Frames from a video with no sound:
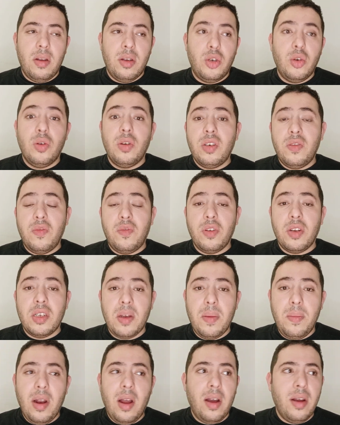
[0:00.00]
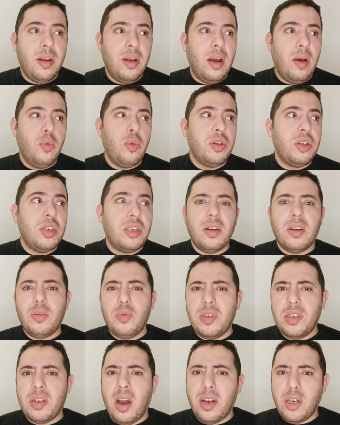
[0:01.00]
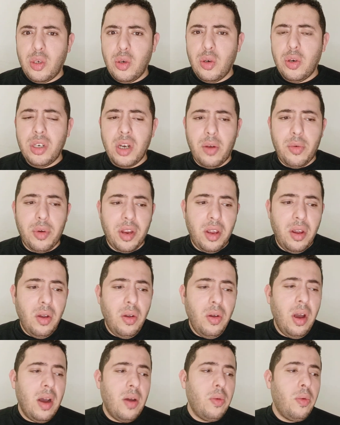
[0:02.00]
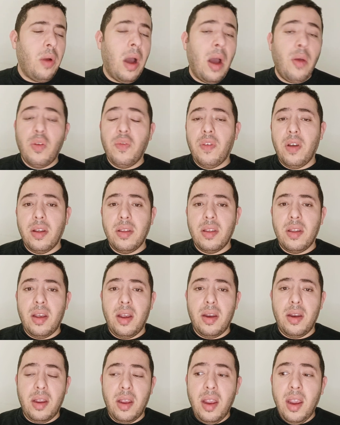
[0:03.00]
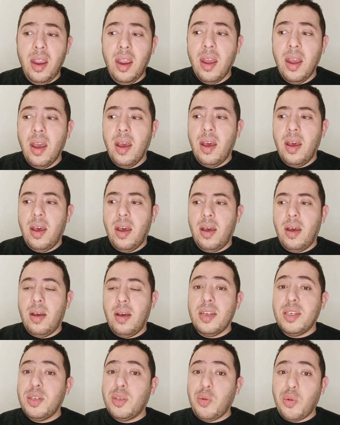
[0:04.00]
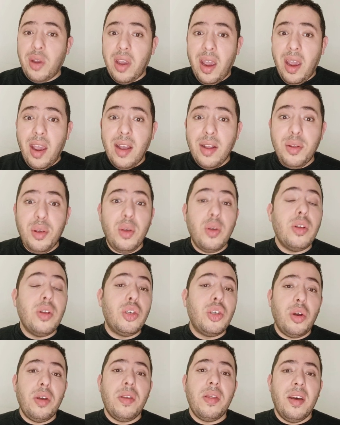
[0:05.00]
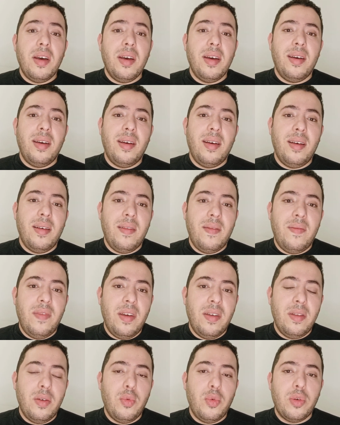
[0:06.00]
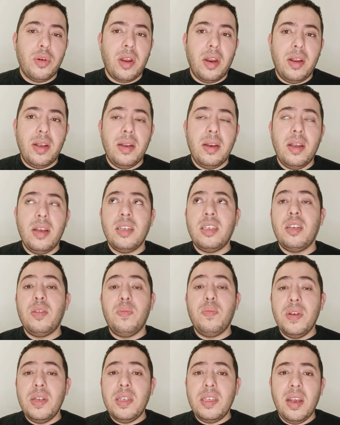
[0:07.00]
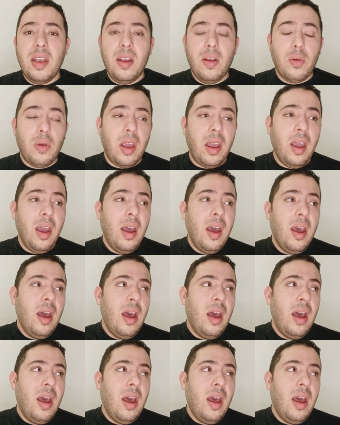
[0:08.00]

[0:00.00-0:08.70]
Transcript: George, for example. I would start with, hi George, how are you? How you find the NE? Is it okay? Do you enjoy the work in NE? Is it busy? Okay.